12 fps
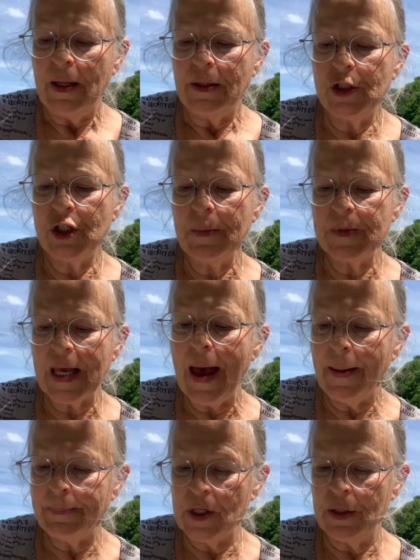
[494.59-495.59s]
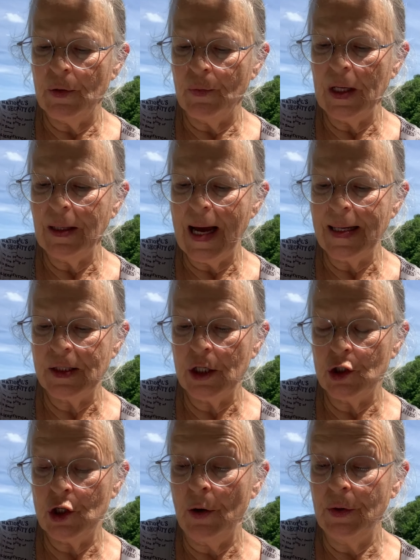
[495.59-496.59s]
The ship's captain realized
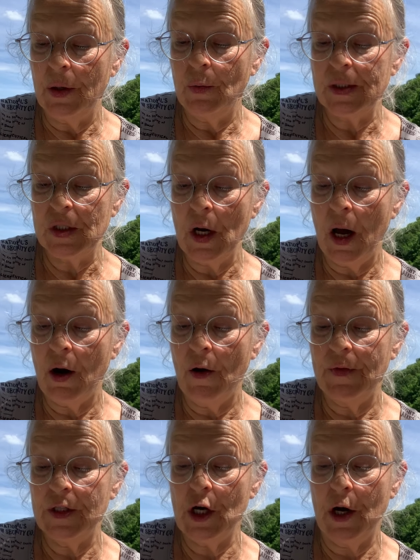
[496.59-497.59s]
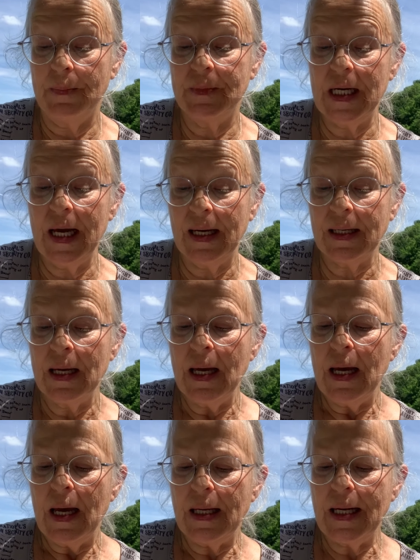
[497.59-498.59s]
that Jonah was not on the top deck,
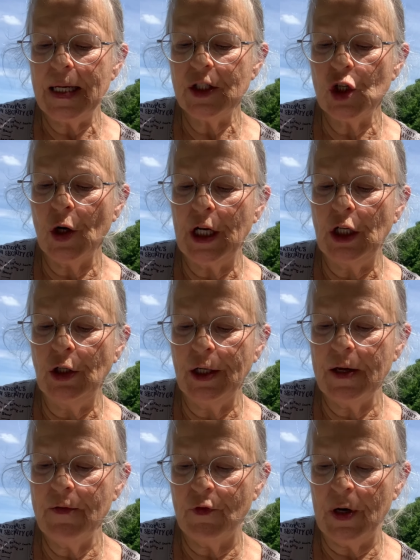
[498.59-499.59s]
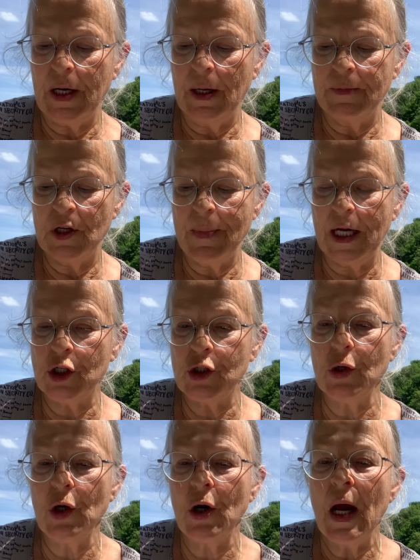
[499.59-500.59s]
and he started looking for him to make
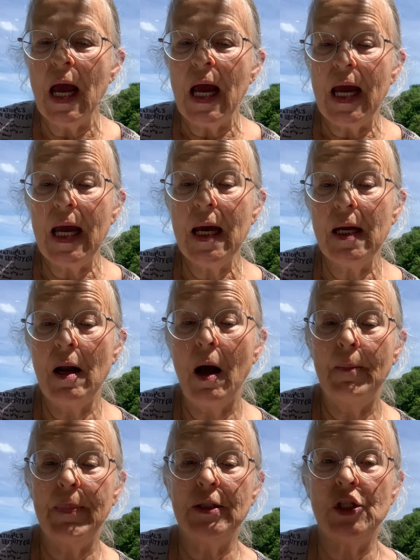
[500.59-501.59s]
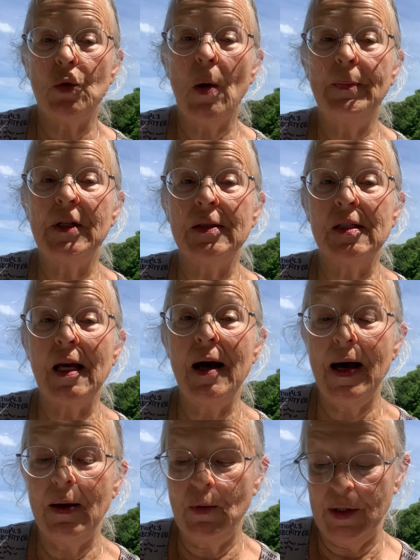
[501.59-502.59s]
sure he had not been swept
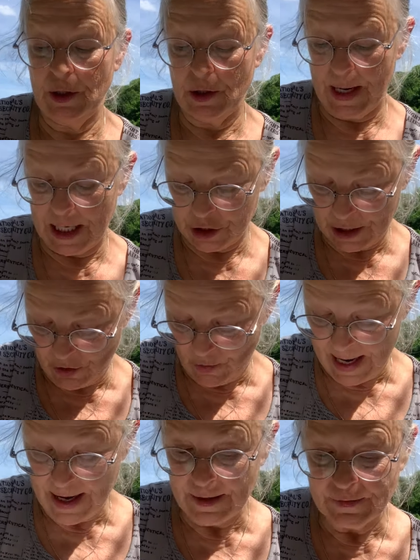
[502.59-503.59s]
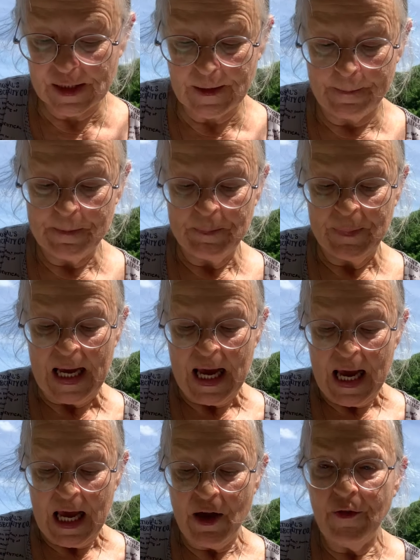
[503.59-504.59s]
aside with the crashing waves
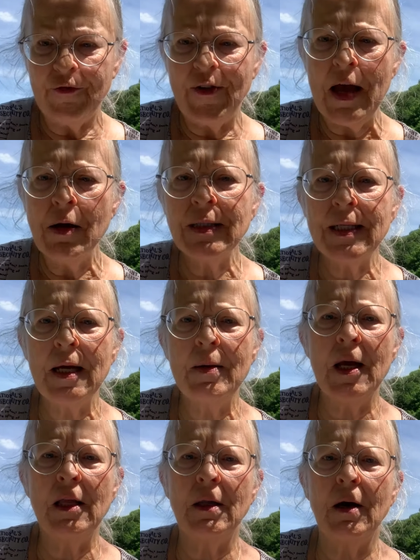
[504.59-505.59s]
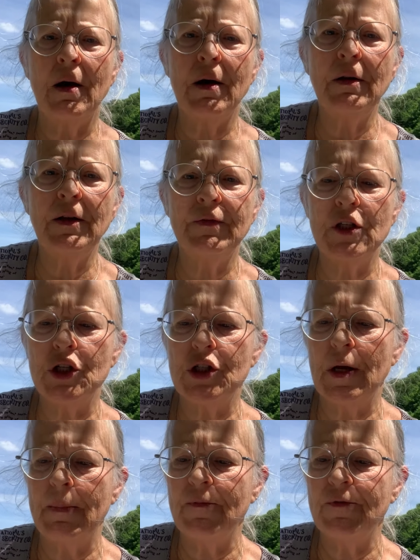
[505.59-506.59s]
he found him in the hull of the
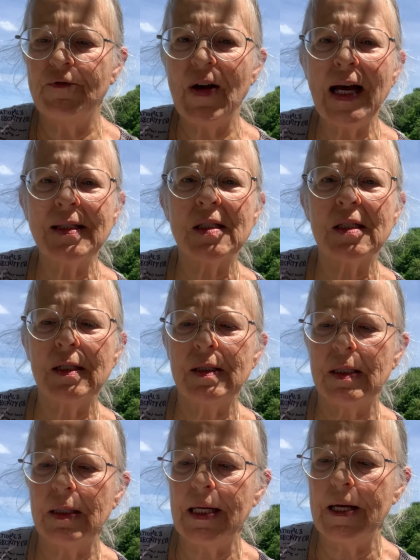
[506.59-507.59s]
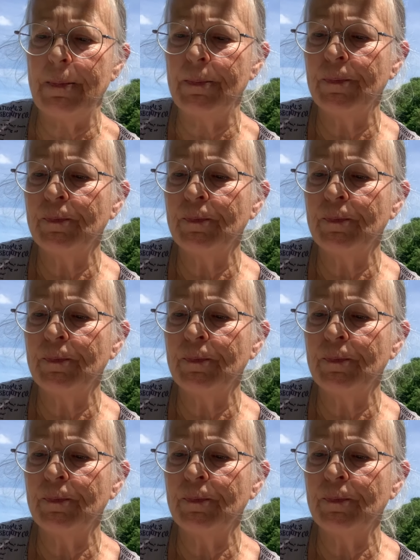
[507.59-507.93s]
ship, fast asleep.